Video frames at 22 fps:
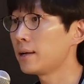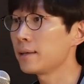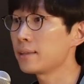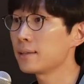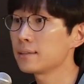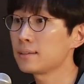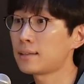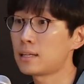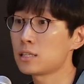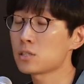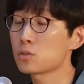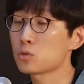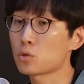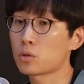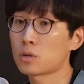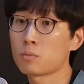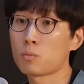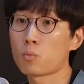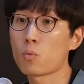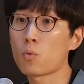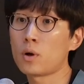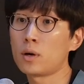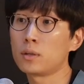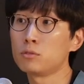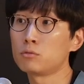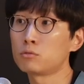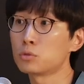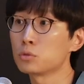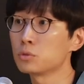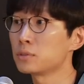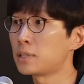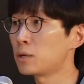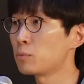And I think that's sort of
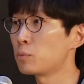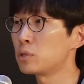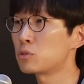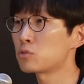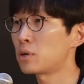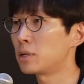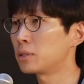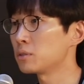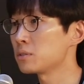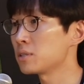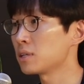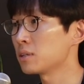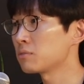one rule that we try to